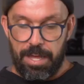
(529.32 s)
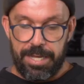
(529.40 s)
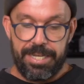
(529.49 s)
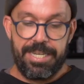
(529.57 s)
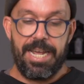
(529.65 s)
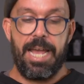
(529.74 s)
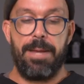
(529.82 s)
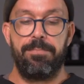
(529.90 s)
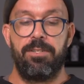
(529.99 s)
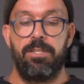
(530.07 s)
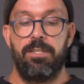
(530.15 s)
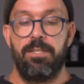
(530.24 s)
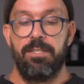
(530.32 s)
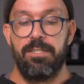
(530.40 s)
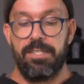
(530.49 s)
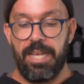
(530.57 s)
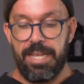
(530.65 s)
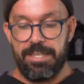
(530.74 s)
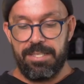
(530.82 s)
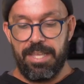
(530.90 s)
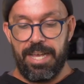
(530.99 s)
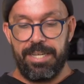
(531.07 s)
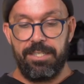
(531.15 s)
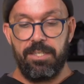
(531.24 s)
Adapt says
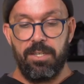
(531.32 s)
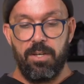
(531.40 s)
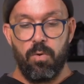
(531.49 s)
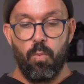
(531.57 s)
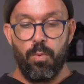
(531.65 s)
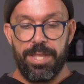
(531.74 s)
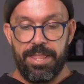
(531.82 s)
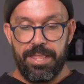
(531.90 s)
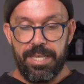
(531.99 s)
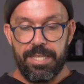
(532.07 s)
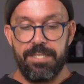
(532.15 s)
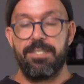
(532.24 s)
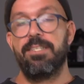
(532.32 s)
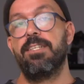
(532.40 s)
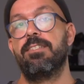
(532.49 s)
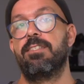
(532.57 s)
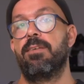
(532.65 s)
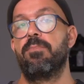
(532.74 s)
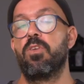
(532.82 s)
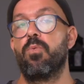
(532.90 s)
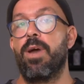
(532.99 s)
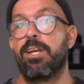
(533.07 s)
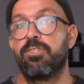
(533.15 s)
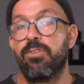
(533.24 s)
that with this system you
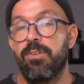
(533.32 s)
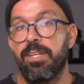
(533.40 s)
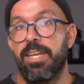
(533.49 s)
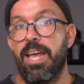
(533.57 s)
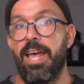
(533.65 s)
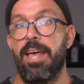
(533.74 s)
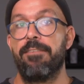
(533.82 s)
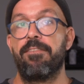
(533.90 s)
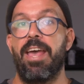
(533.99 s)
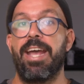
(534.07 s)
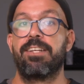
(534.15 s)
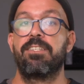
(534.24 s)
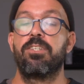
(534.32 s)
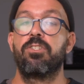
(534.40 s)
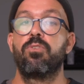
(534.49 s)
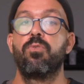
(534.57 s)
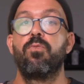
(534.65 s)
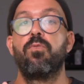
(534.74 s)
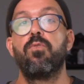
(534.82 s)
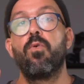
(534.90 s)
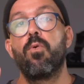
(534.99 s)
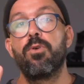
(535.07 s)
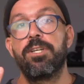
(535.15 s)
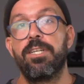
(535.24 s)
actually have access to
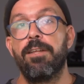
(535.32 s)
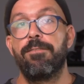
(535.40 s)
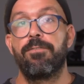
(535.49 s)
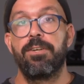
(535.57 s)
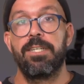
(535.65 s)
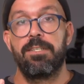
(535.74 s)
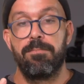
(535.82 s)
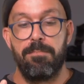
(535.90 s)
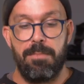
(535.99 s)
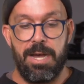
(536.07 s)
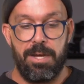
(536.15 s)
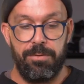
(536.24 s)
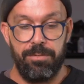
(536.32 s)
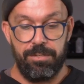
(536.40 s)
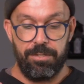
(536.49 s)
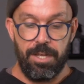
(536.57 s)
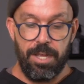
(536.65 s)
4 different mounts,